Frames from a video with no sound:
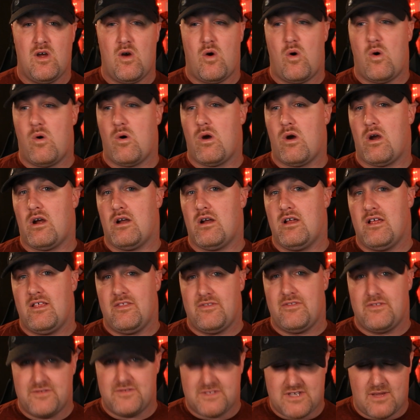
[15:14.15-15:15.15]
or
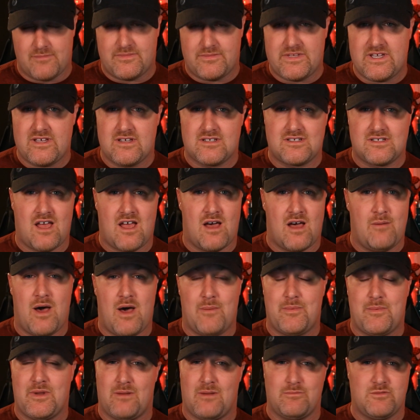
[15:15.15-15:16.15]
something has come
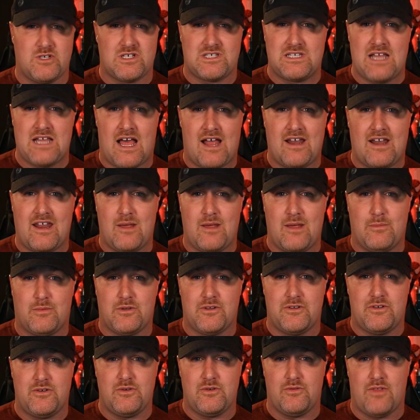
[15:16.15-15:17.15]
up and I'm just not able to
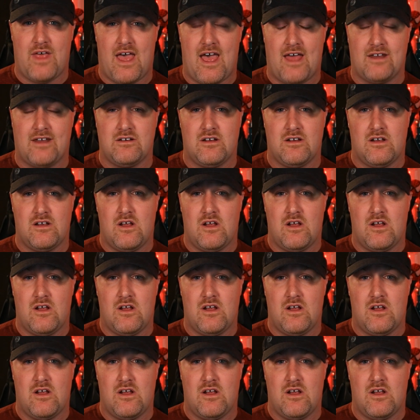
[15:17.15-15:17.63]
do that.